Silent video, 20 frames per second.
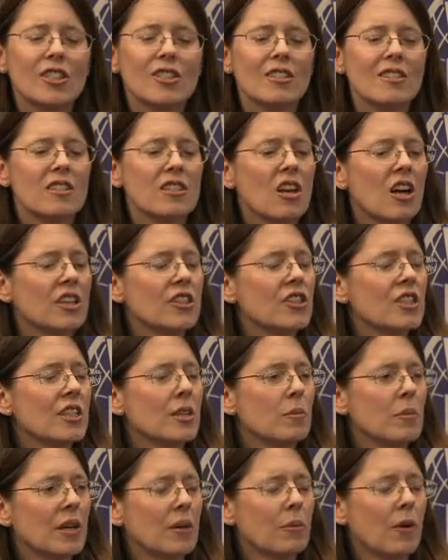just launching
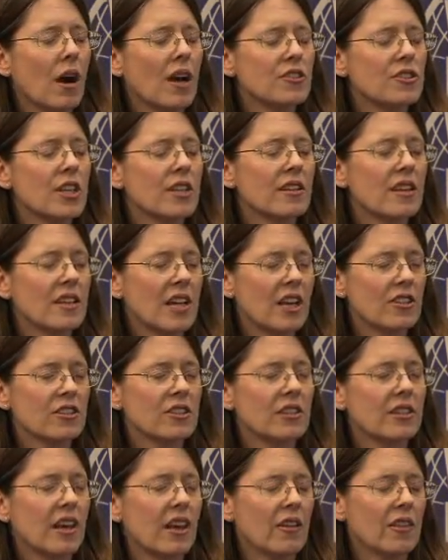a big project, the
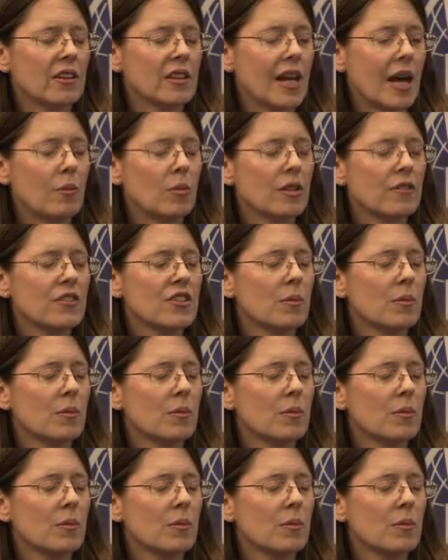National eHealth Collaborative,